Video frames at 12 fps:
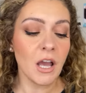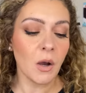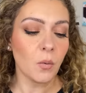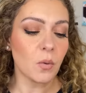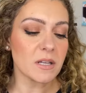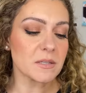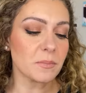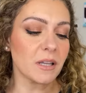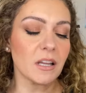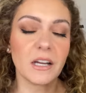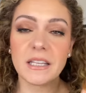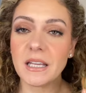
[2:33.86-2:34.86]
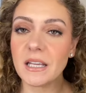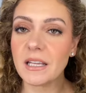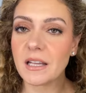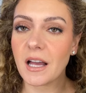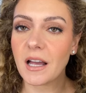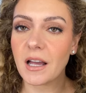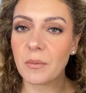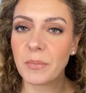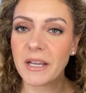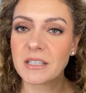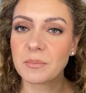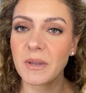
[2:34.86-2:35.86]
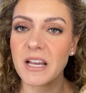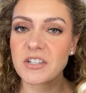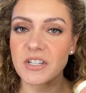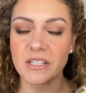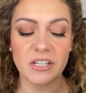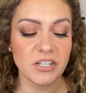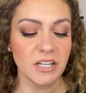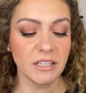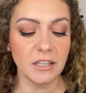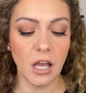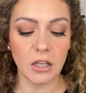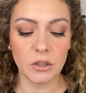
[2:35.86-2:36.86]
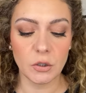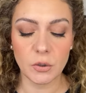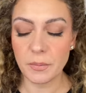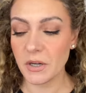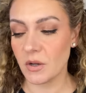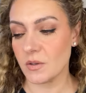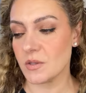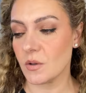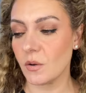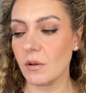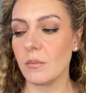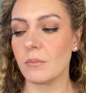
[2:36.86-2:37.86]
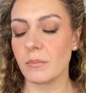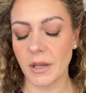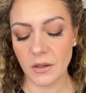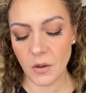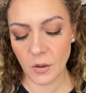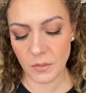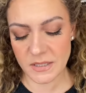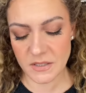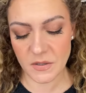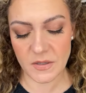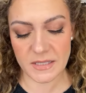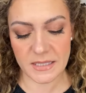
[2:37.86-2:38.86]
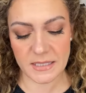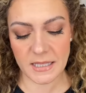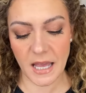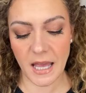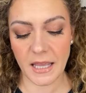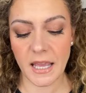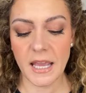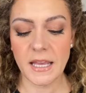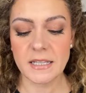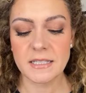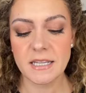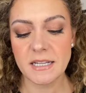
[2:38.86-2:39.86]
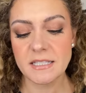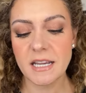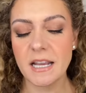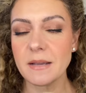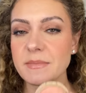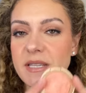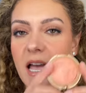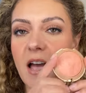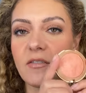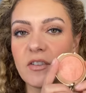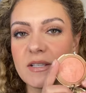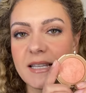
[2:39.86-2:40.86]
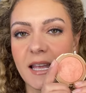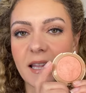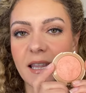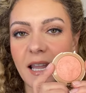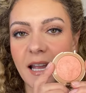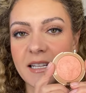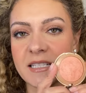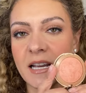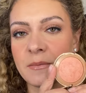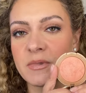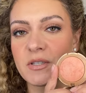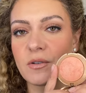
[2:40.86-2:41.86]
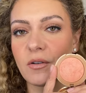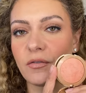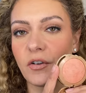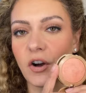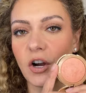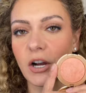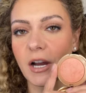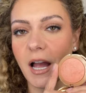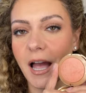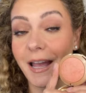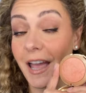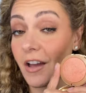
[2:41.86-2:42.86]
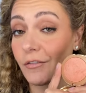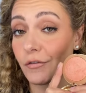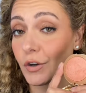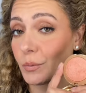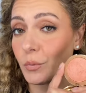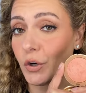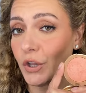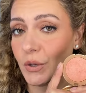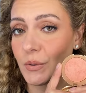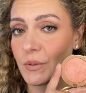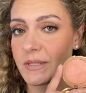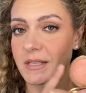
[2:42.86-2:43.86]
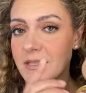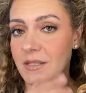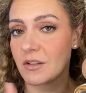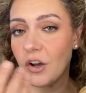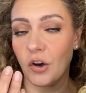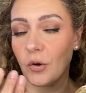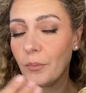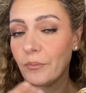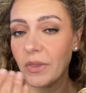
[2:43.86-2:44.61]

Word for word: was Milani uh, Baked Blush in the shade Luminoso. My goal was to use this guy 10 times. I've used it nine times so far. I have one more use. So